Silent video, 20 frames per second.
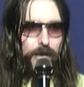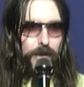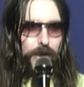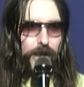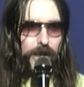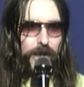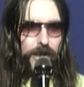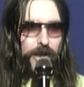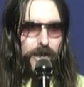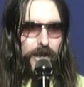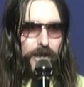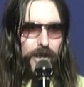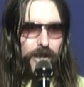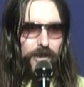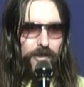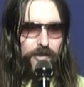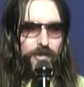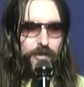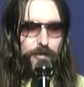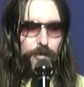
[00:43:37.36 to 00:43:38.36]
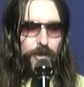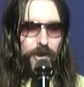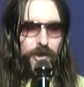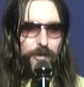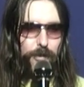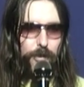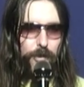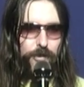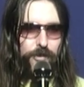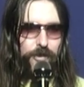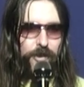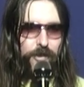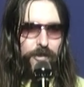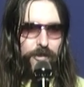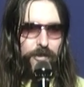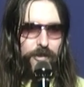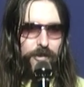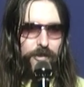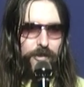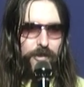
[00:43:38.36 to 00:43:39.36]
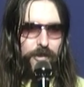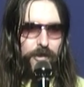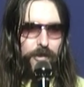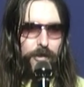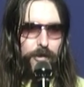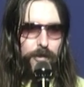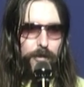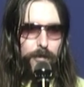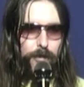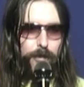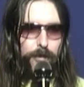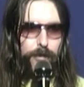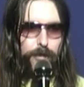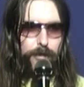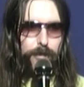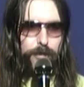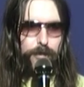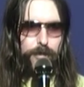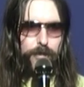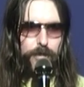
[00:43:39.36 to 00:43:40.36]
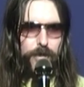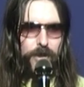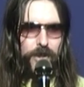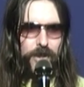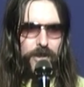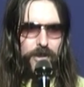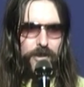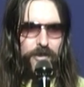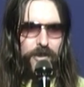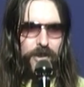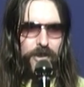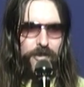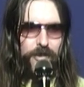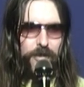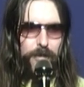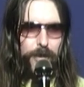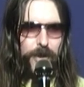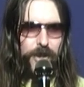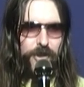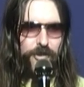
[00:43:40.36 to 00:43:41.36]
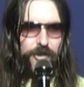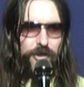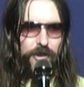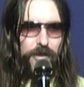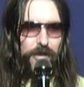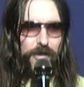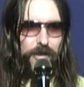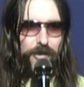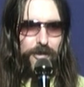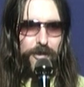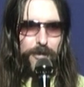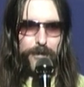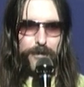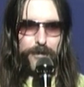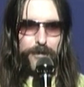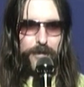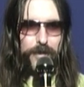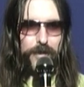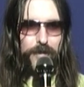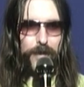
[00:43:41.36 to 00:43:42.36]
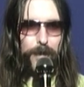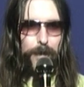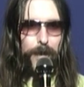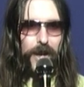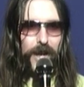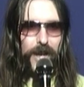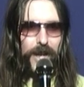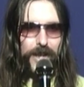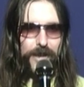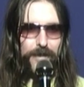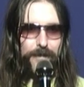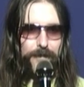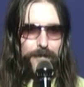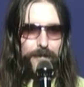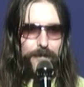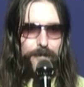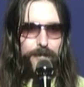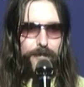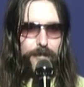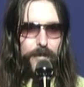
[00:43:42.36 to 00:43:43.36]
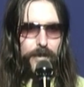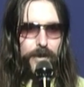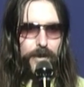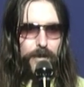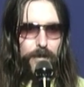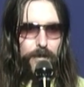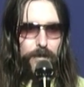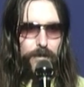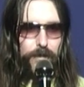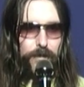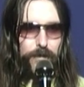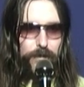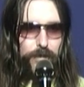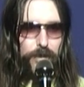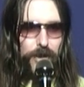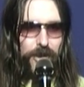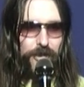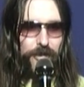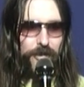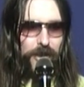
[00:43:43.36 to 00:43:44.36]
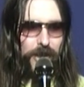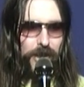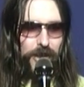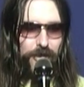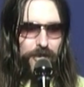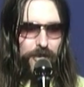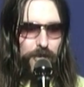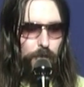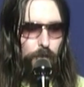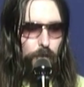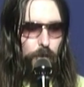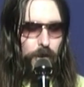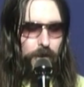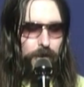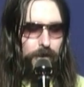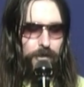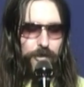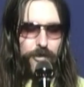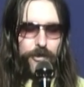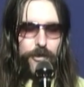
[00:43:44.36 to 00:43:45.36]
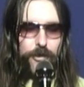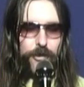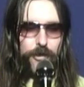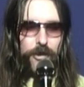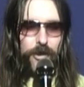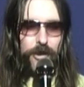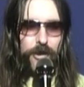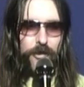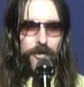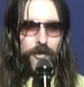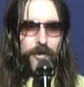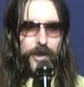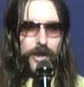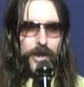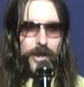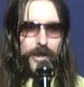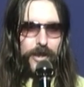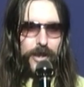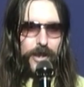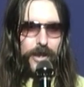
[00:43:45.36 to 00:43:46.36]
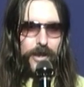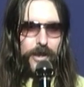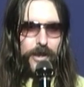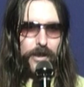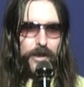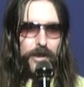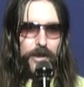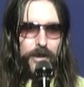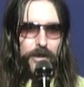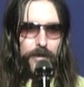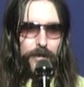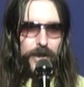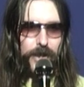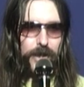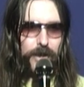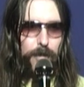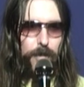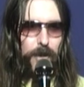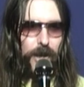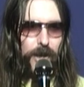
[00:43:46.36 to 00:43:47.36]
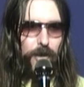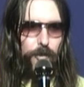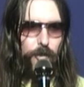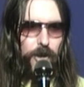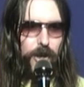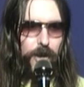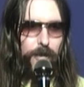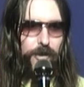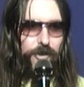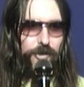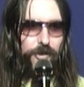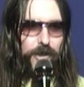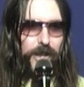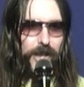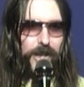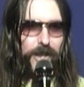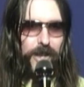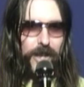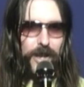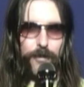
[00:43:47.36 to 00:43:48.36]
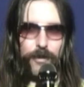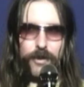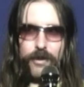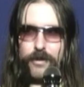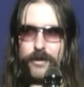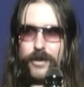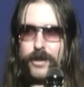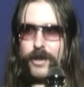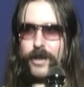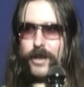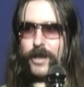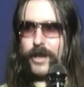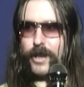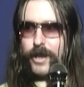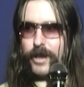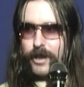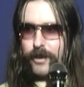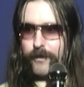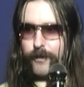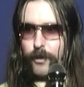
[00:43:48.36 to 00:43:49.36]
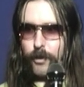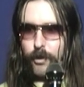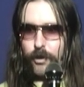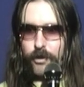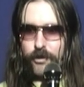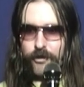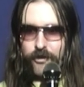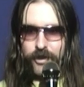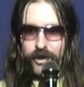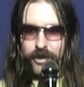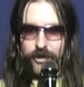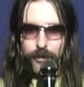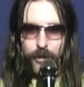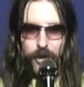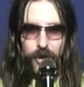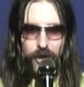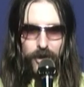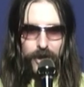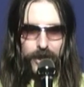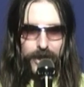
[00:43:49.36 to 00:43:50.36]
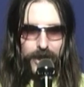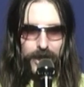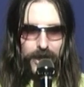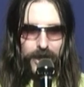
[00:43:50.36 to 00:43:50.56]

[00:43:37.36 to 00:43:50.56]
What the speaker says: at a reasonable distance to get a decent picture is a bit of a pain. Plus, yeah, it's not working too nicely. I'm getting a black and white image on that camera. And of course, there's my